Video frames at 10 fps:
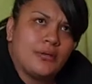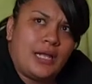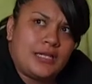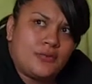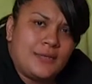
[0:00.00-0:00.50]

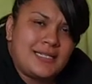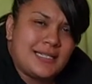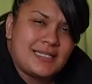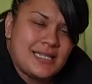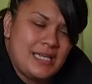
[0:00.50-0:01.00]
like twenty
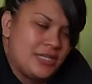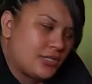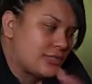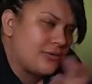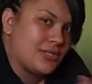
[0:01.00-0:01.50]
cents each,
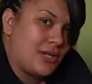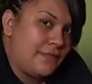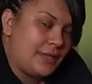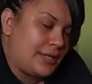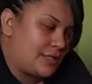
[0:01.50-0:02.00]
so it's not
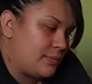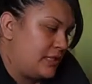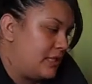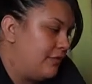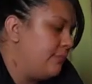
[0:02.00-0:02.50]
even that
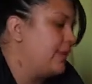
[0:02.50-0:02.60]
expensive.